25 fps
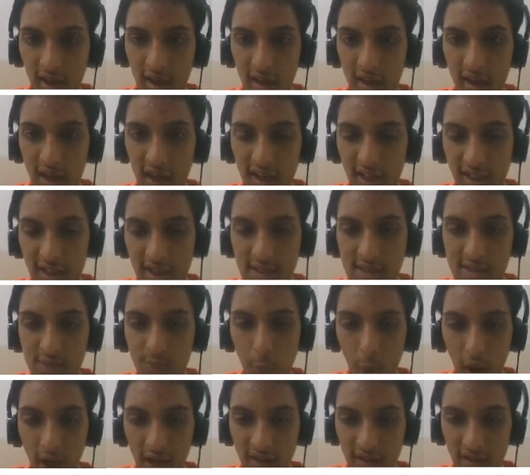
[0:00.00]
Here it is
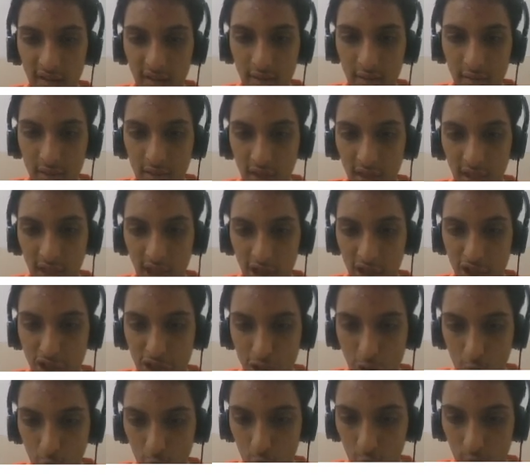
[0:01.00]
1, here
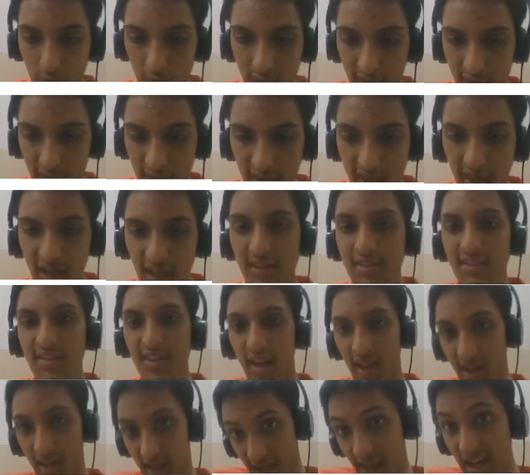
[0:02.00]
2, here
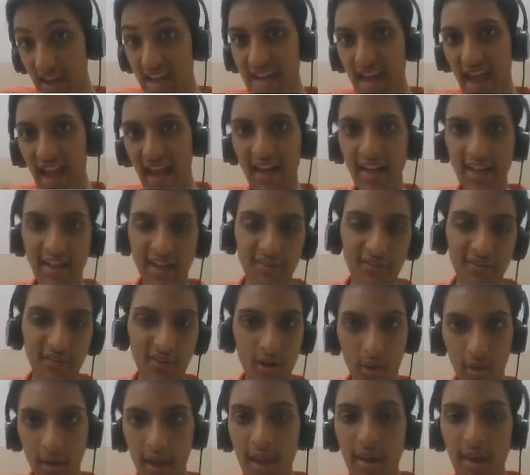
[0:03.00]
3 in negative.
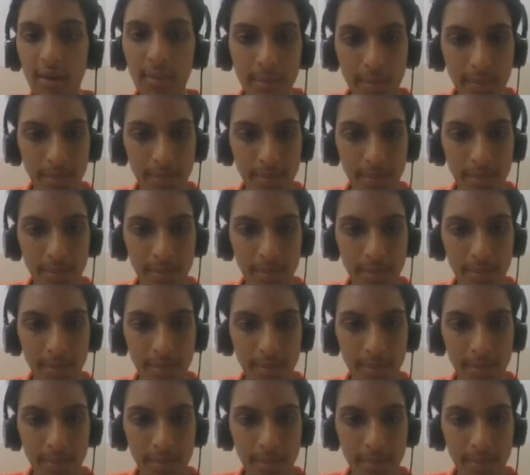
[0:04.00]
Okay.